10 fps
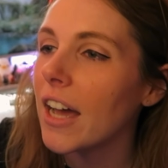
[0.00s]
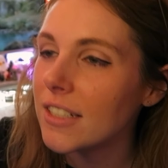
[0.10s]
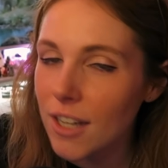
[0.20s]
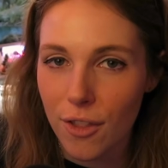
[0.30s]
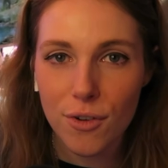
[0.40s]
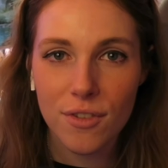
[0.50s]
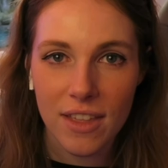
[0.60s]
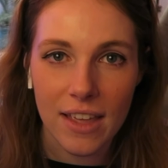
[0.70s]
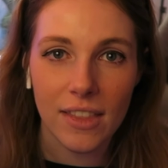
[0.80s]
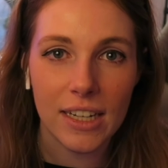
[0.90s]
Another
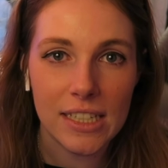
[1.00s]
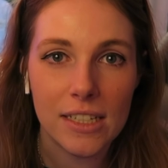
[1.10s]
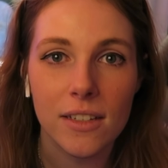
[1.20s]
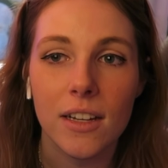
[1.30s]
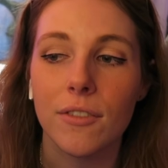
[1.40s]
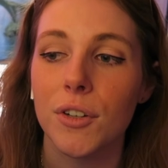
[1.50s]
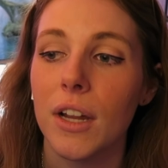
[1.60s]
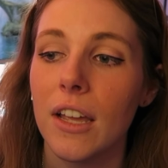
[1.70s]
thing that I did discover,